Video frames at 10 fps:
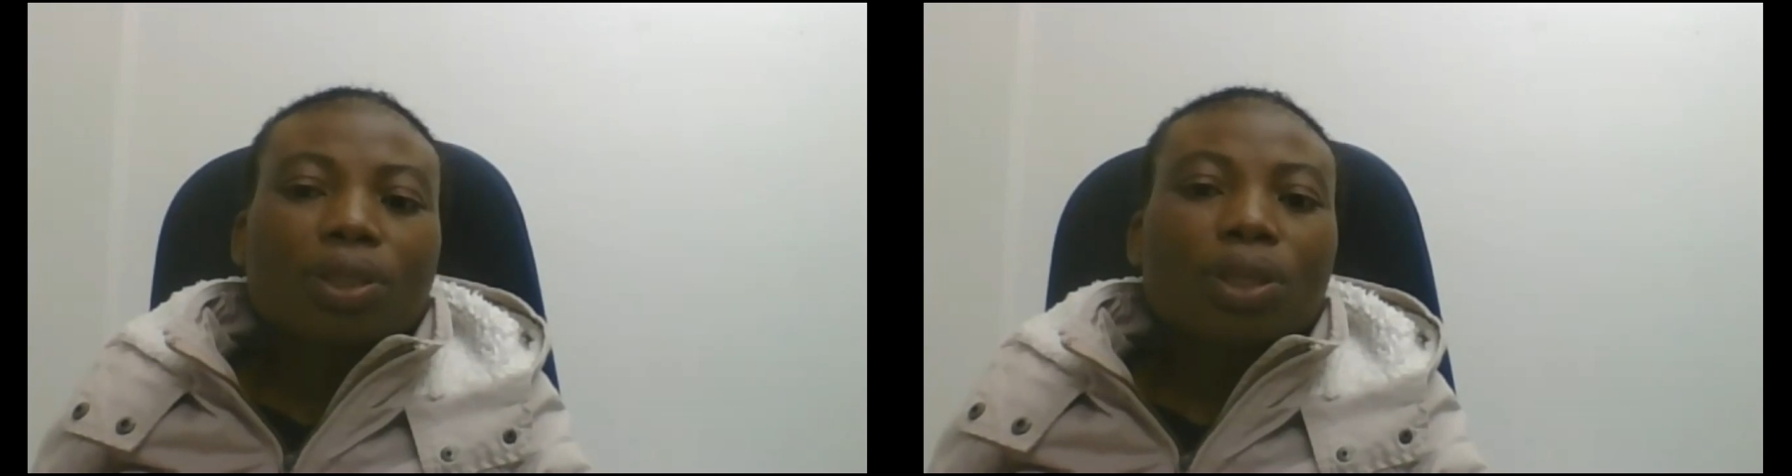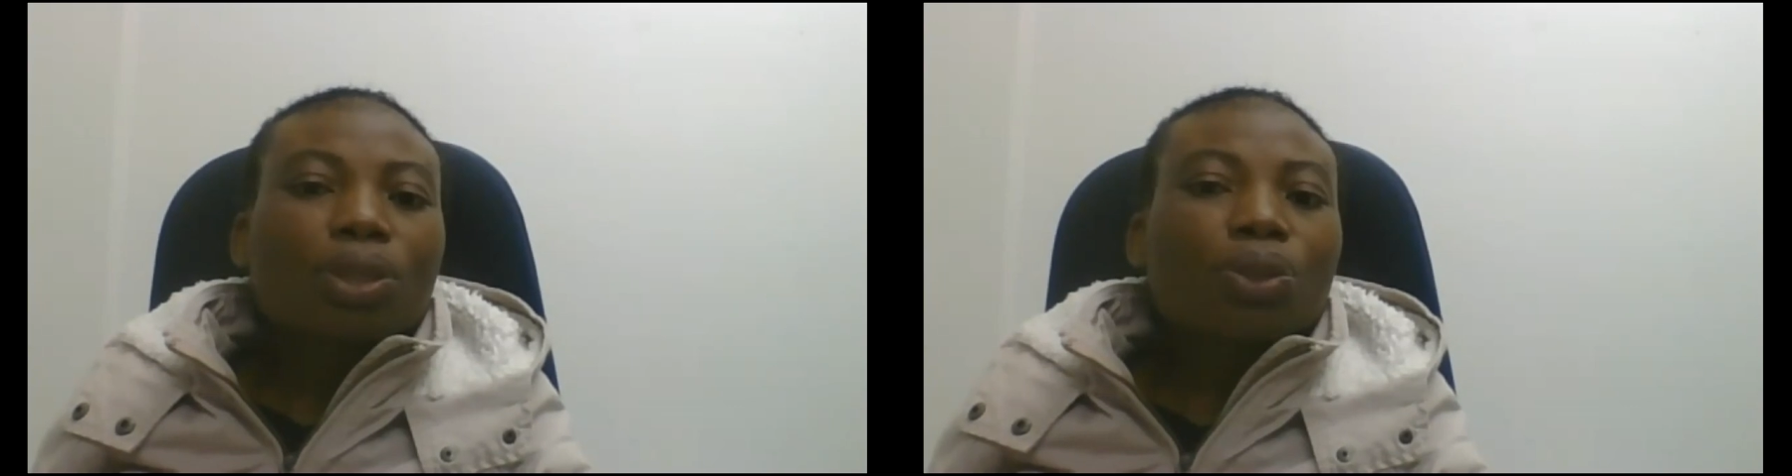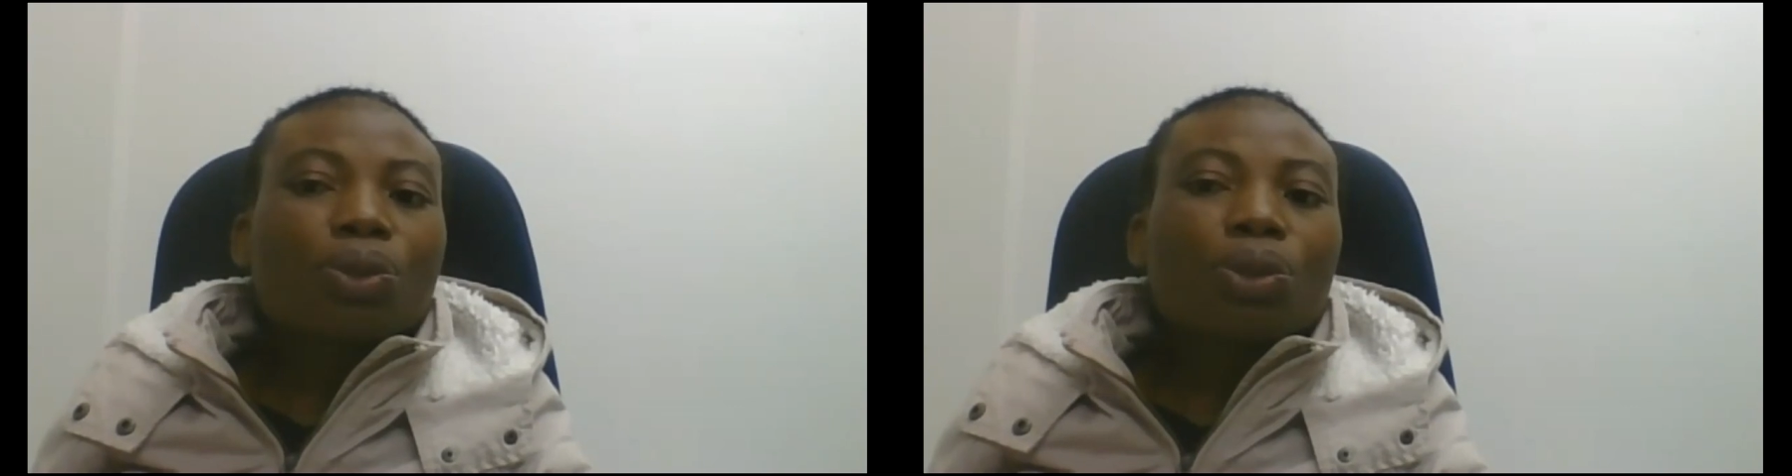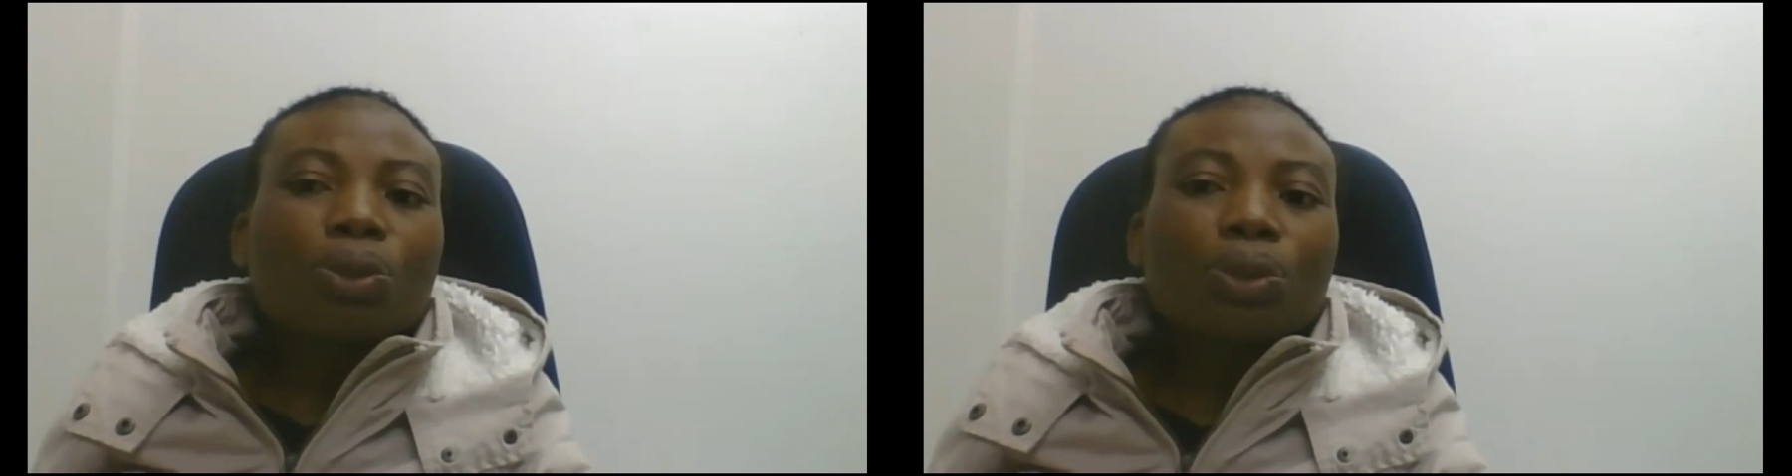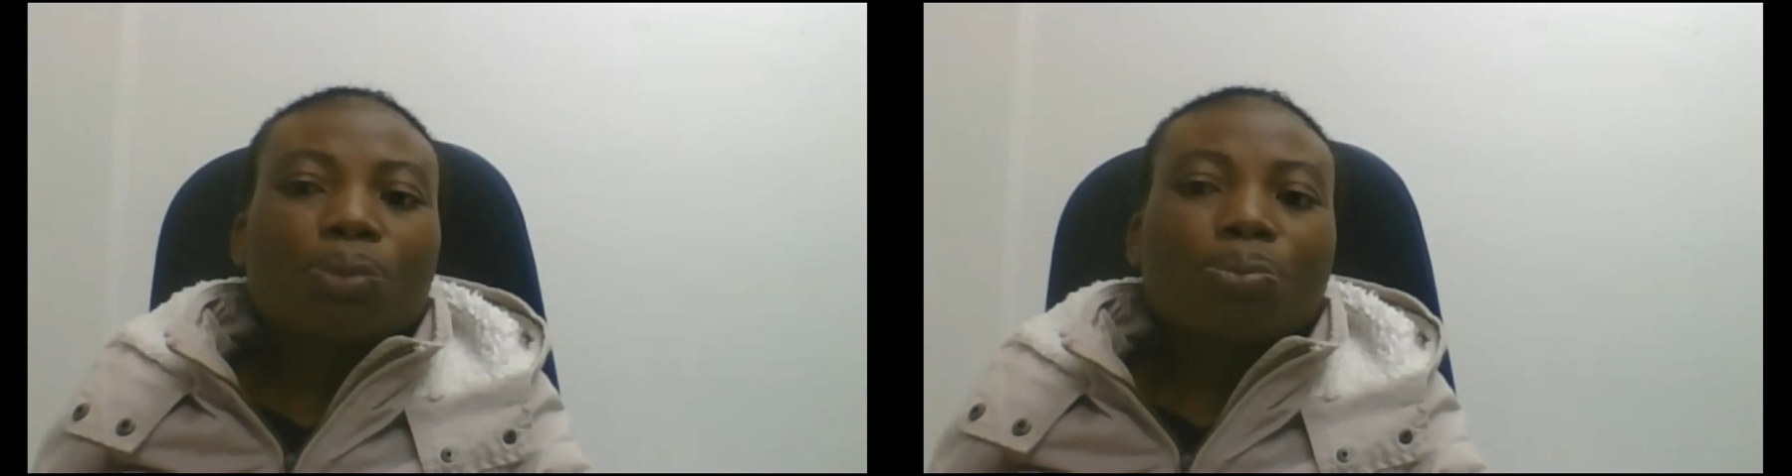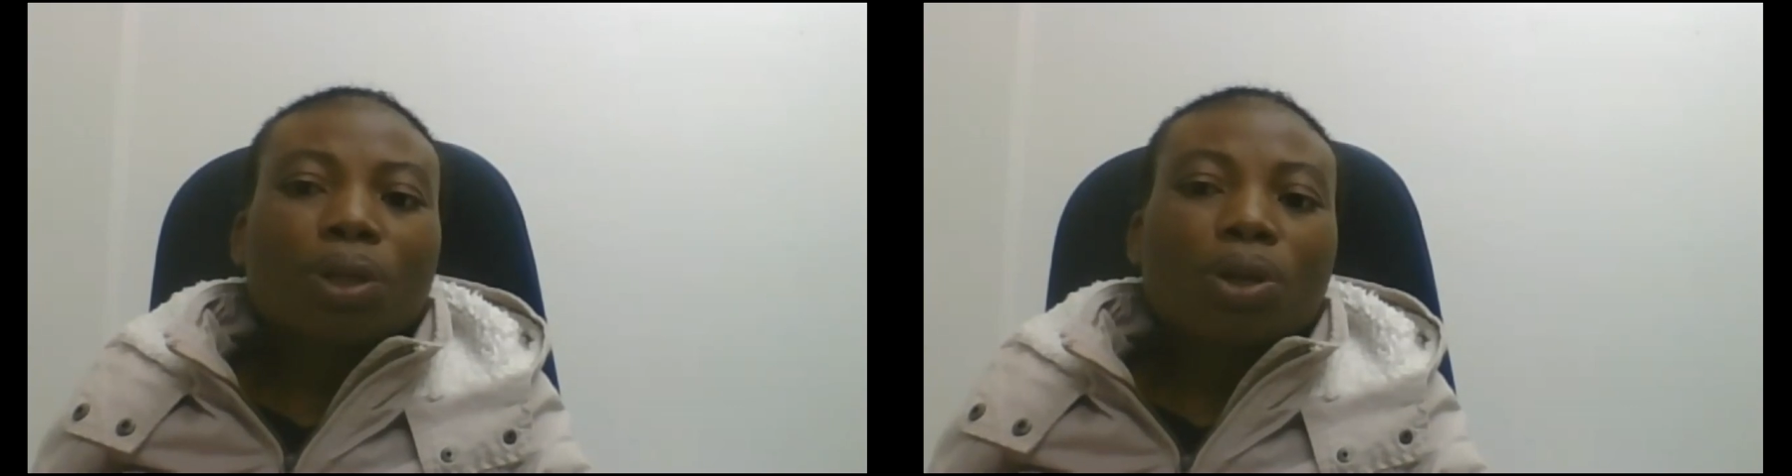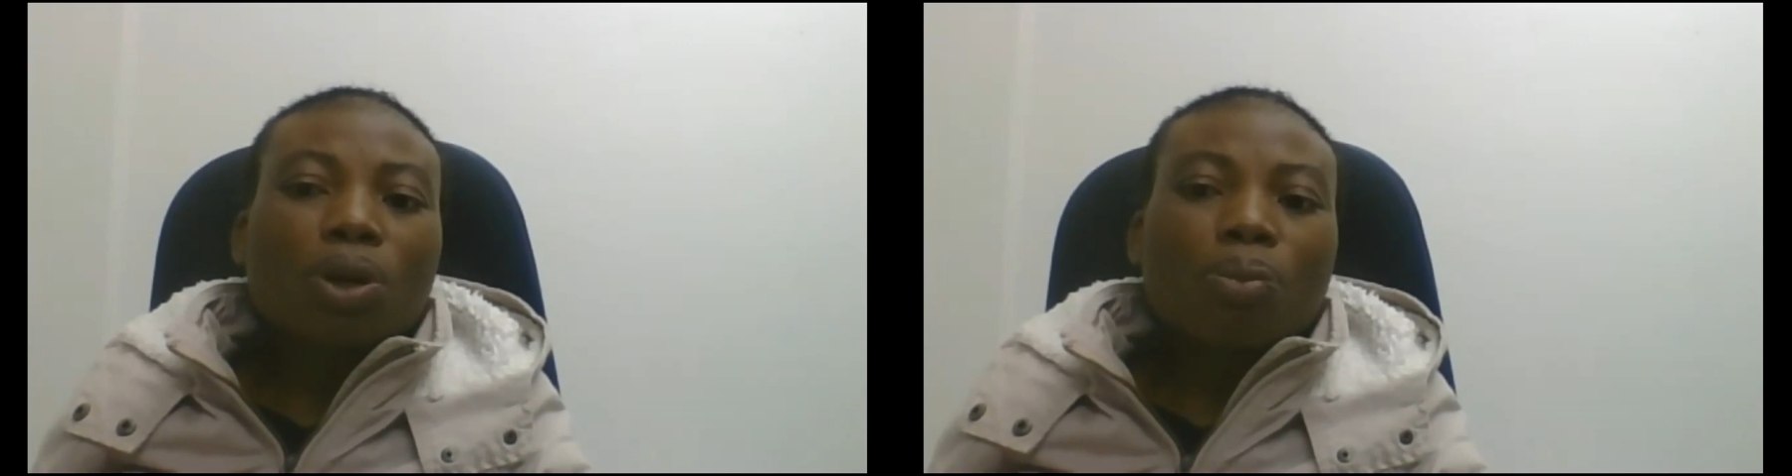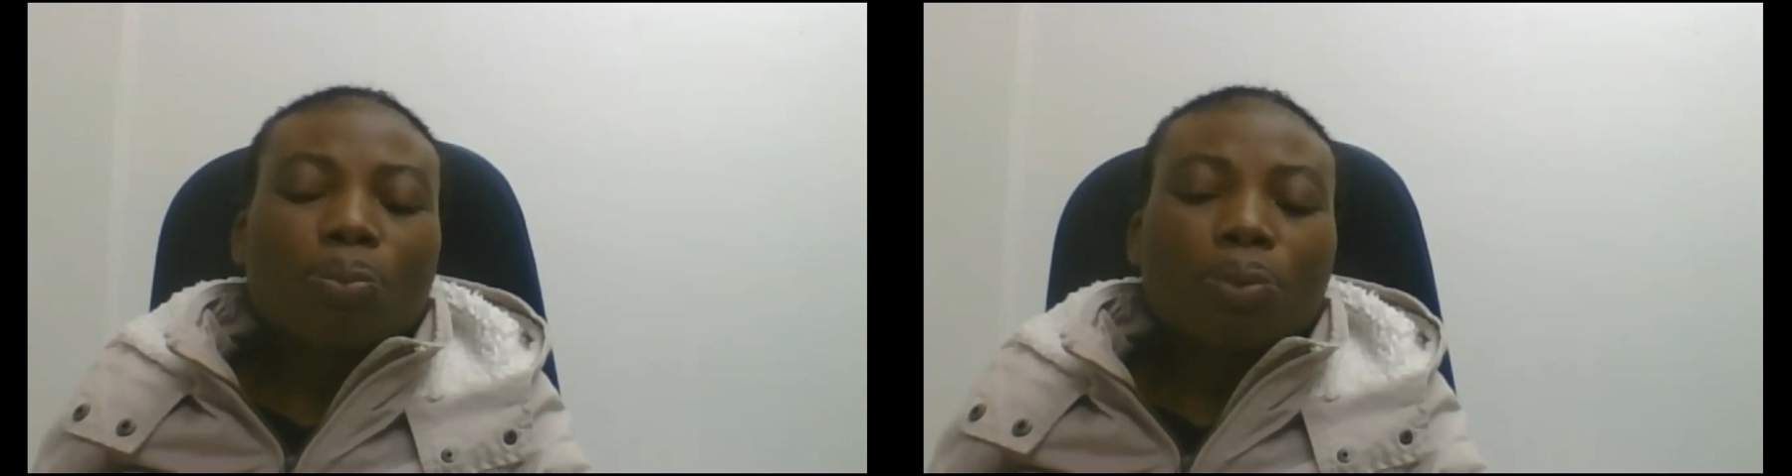So it's good you speak
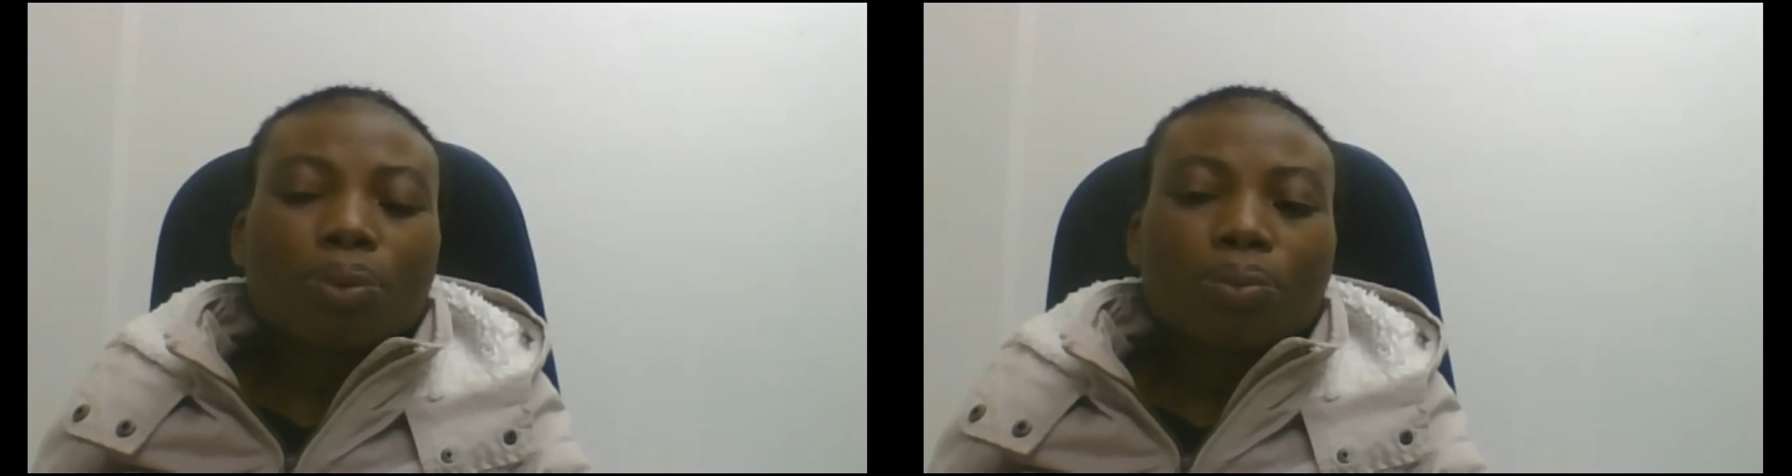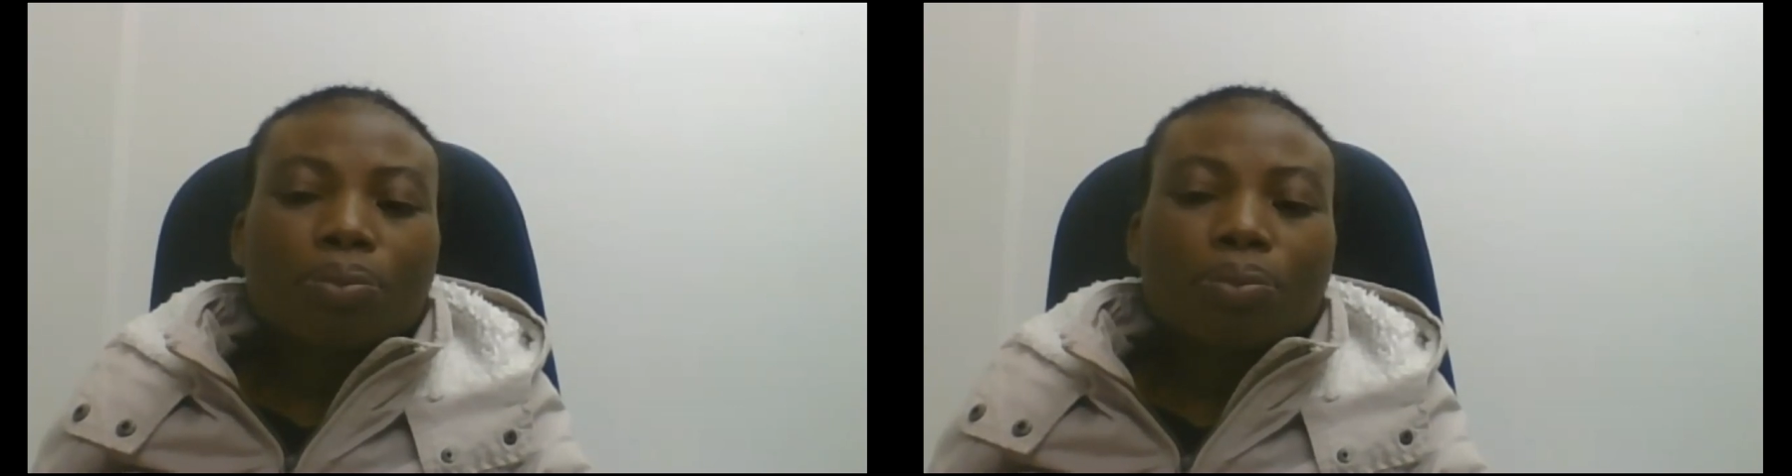up.